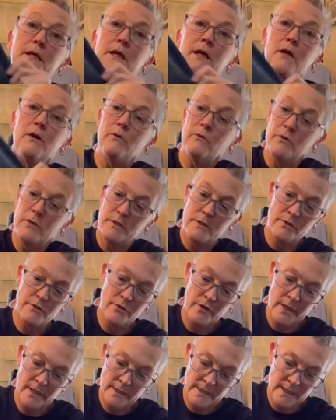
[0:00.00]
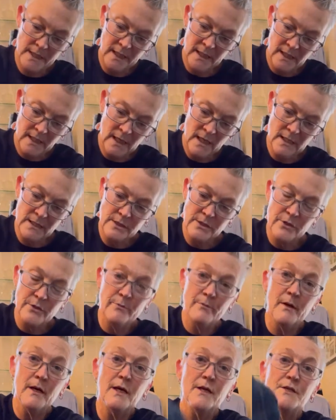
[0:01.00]
cute distressing, not too
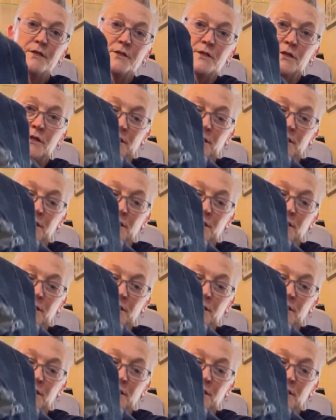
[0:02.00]
much.